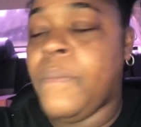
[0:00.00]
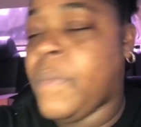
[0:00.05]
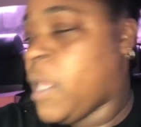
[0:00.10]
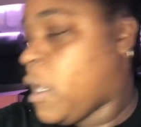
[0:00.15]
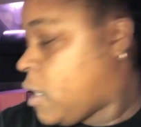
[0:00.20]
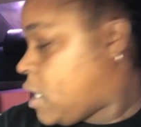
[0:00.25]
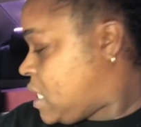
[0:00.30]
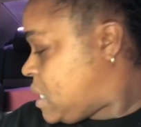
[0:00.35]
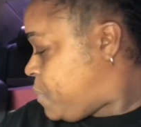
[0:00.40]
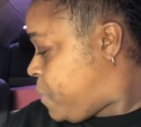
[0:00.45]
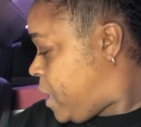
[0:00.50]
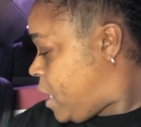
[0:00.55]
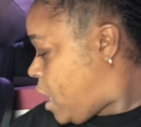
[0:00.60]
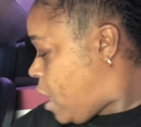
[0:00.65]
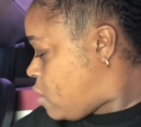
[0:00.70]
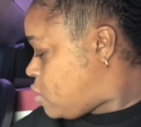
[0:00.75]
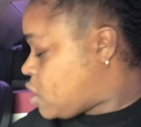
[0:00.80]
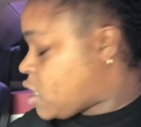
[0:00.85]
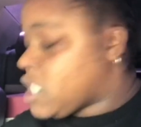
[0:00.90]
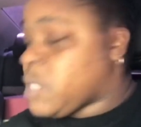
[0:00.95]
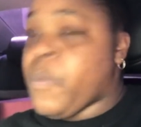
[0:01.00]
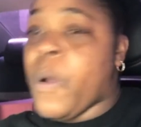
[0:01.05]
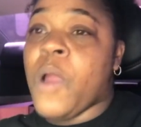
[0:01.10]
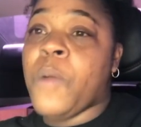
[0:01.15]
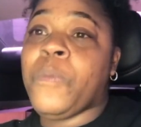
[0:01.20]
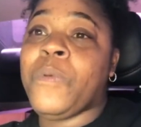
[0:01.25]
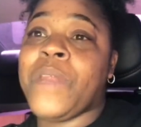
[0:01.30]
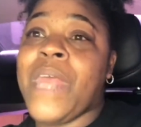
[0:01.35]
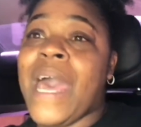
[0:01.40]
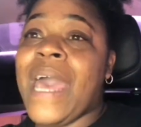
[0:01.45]
There is pillows that's
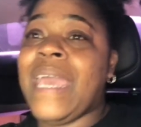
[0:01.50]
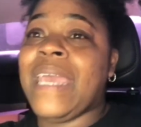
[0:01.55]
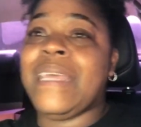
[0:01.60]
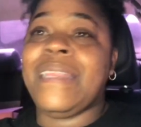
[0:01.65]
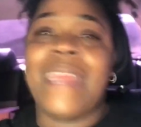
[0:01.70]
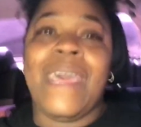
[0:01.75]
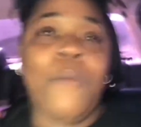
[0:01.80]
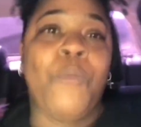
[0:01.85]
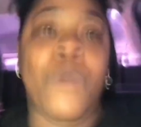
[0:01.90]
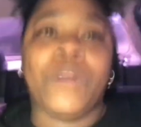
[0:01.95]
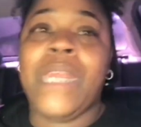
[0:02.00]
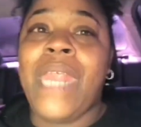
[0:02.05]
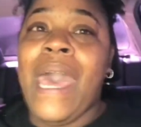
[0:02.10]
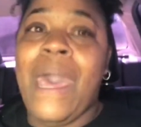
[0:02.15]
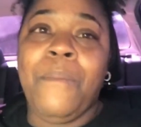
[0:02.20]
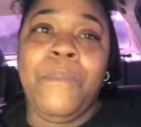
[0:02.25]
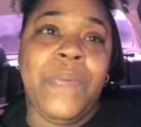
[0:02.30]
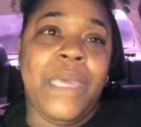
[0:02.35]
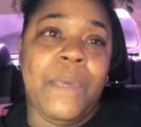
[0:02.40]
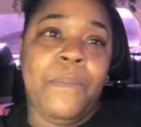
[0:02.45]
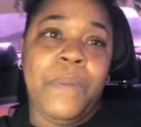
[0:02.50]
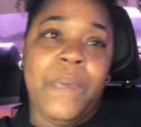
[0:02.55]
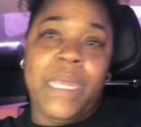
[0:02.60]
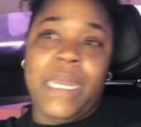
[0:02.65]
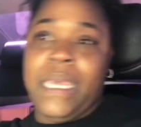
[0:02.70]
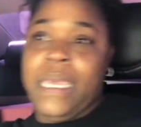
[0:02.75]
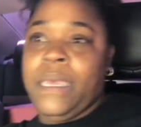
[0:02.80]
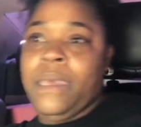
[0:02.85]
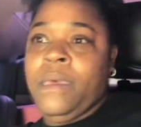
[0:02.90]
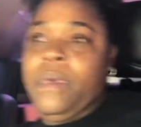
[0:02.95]
Purple Dot, and they will not be a
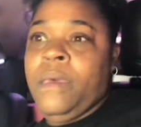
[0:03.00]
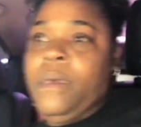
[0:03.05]
penny.